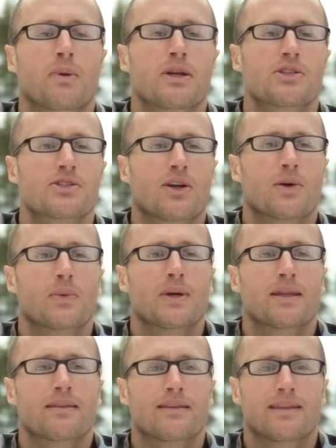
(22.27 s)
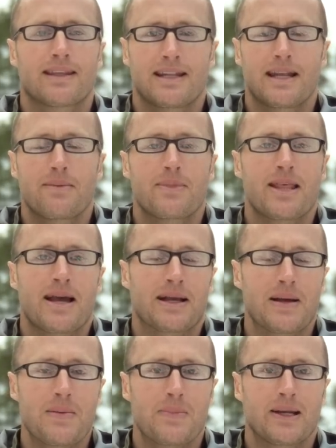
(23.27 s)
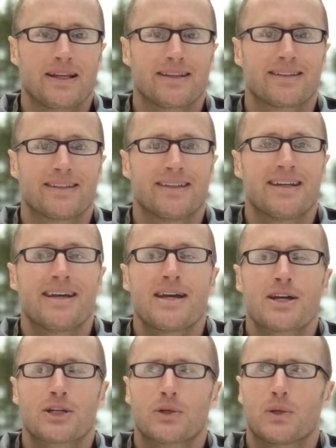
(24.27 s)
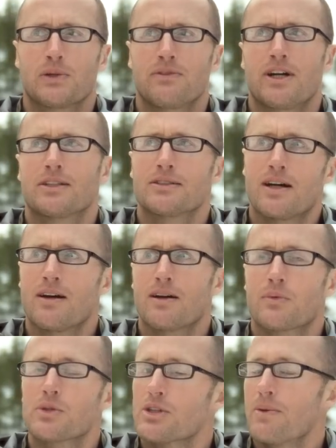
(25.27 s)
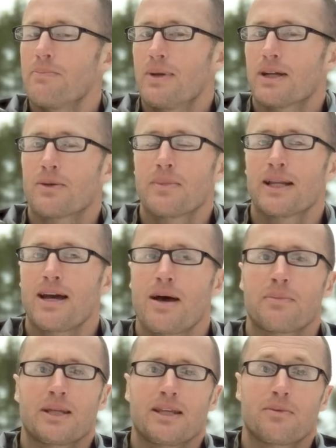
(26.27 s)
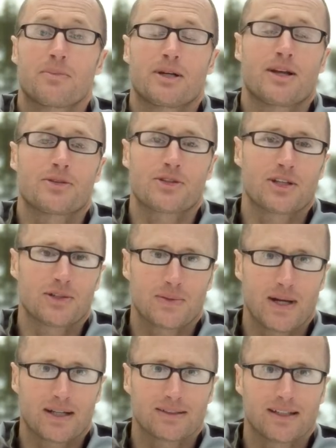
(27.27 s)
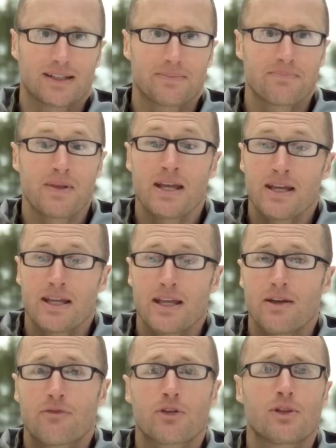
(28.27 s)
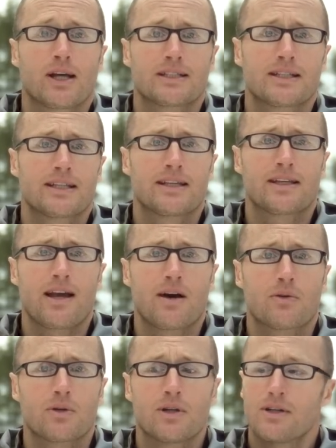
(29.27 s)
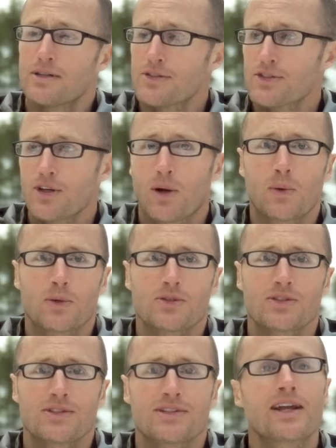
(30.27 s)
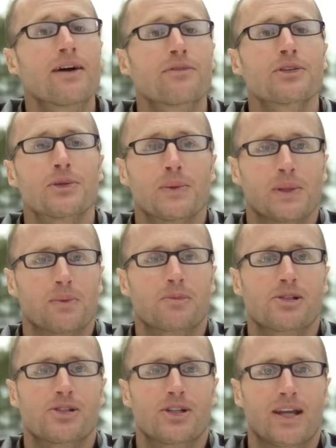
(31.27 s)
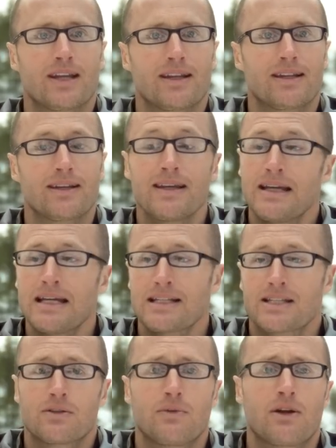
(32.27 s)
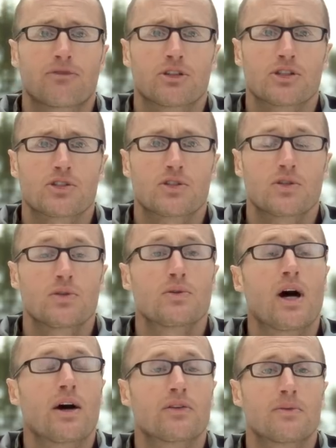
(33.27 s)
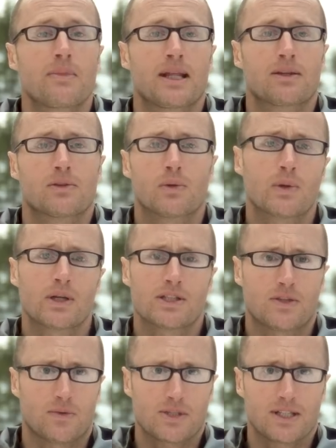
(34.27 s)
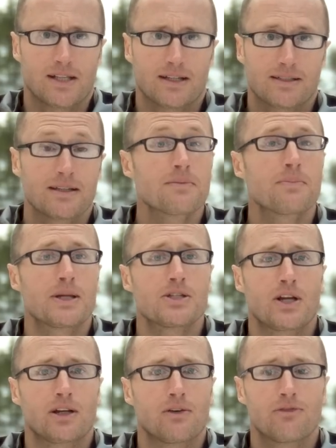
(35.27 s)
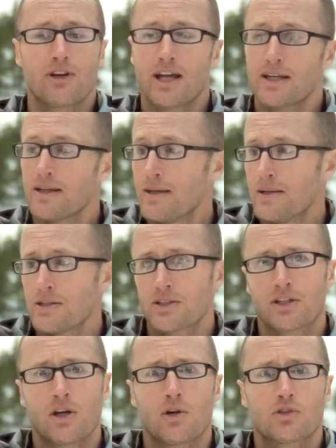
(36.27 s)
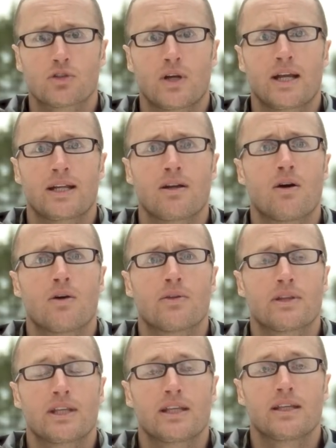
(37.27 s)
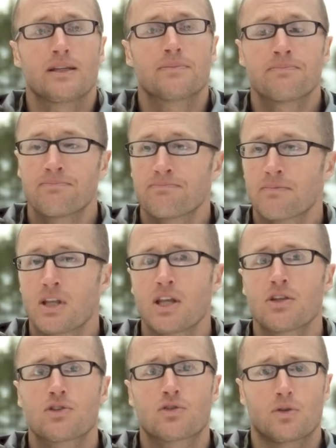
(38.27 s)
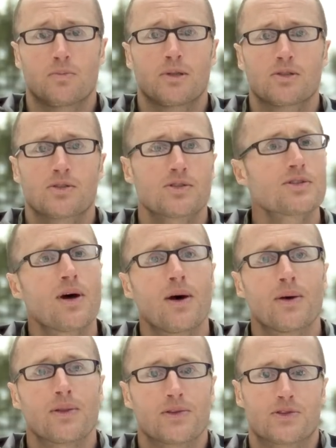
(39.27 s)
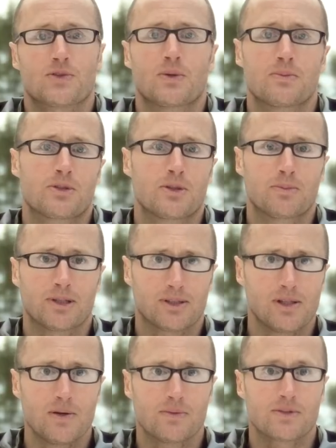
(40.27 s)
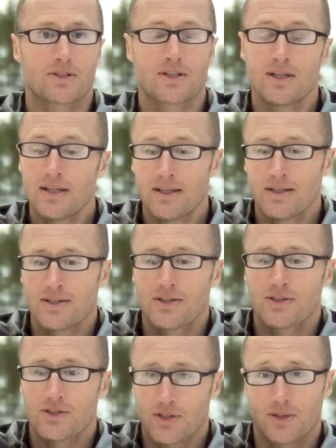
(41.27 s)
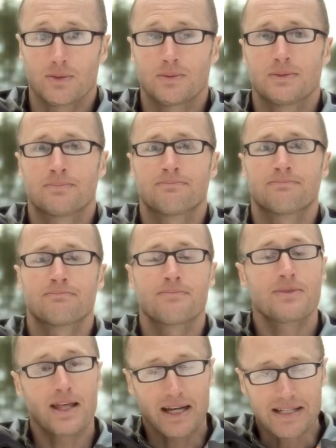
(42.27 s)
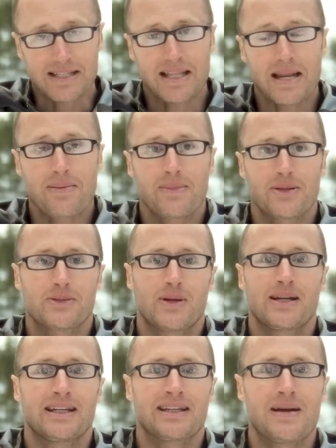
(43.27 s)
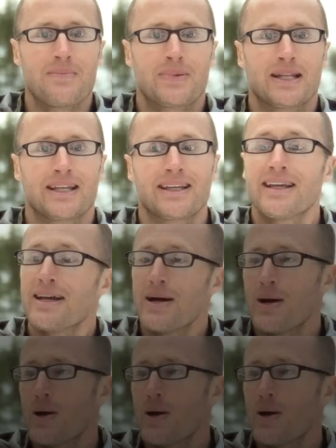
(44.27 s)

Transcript: should probably start with the name of that company, Cuyval Dar, which I may or may not be pronouncing correctly. If you like to geek out on Star Wars and stuff, you will appreciate it. It's in reference to the 100 Mandalorians that were selected by Jango Fett to go train all the troopers, all the stormtrooper clones. So that is the name of the training company.